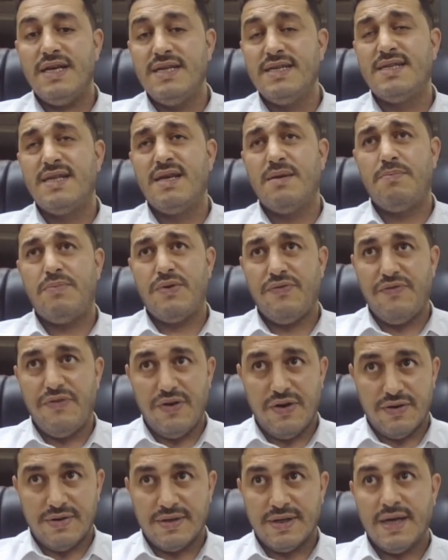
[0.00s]
is the
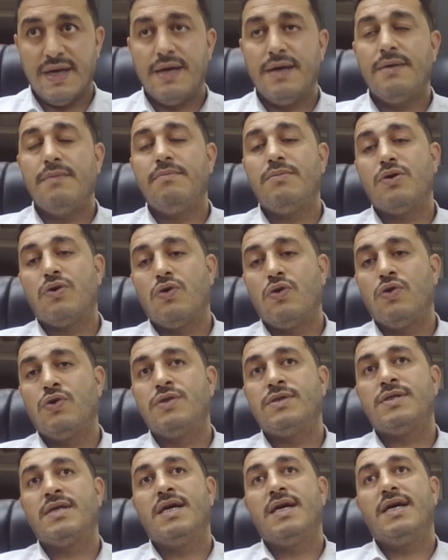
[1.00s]
preferred
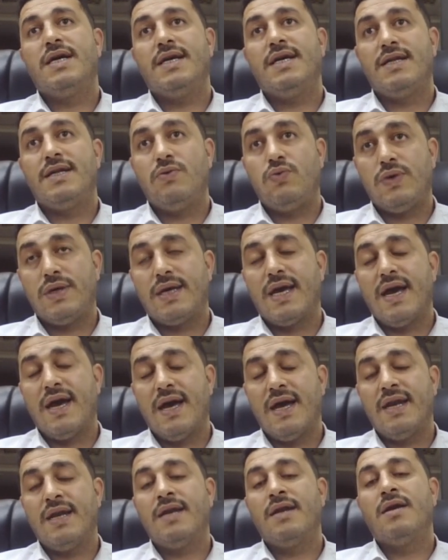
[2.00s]
because we
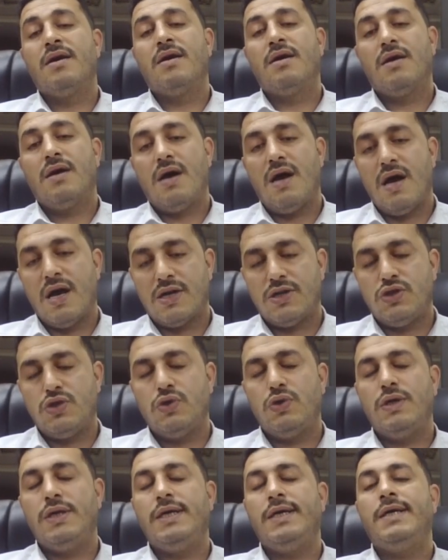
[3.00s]
can
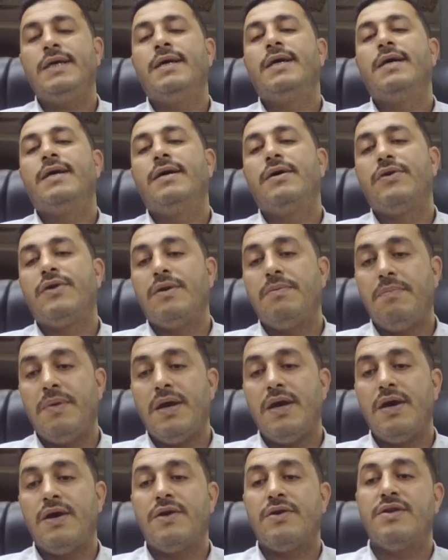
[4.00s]
actually
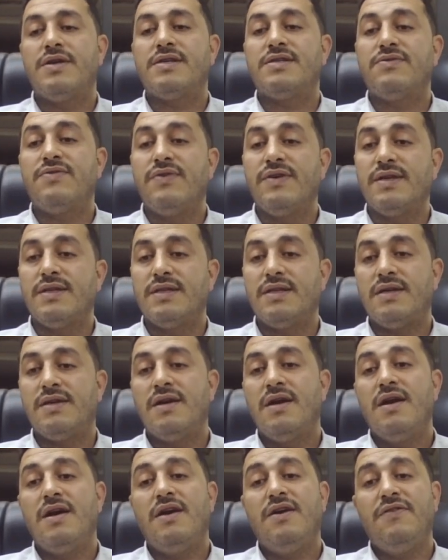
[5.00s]
repair the sphincter.
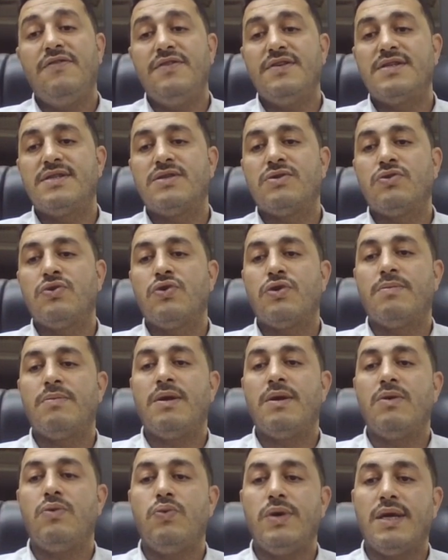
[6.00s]
If it's
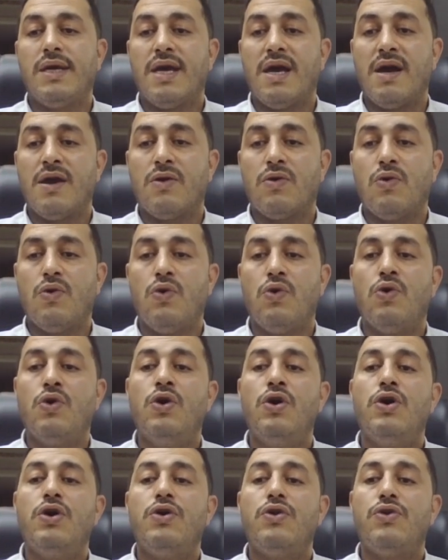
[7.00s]
normal, we can go
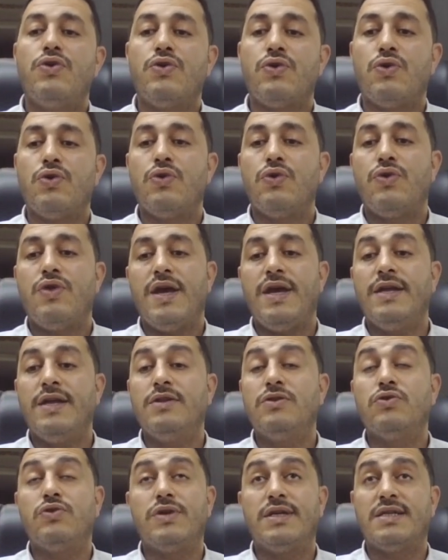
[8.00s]
through the
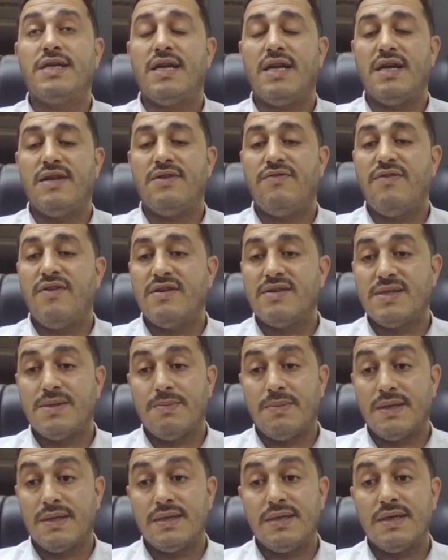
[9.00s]
endorectal
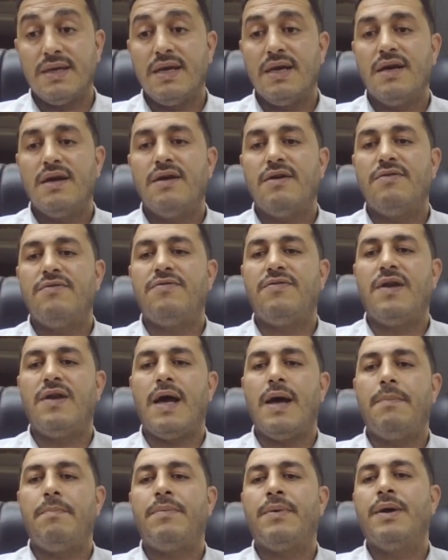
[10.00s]
advancement
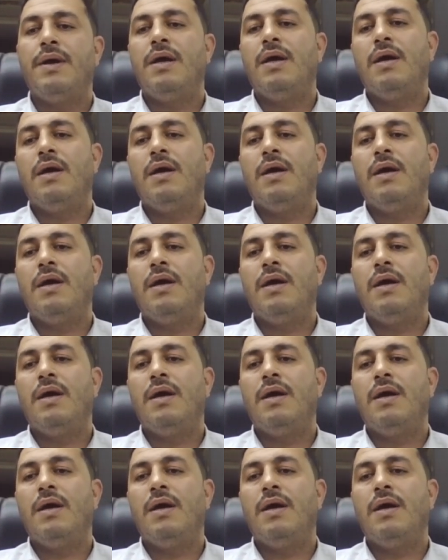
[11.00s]
flap.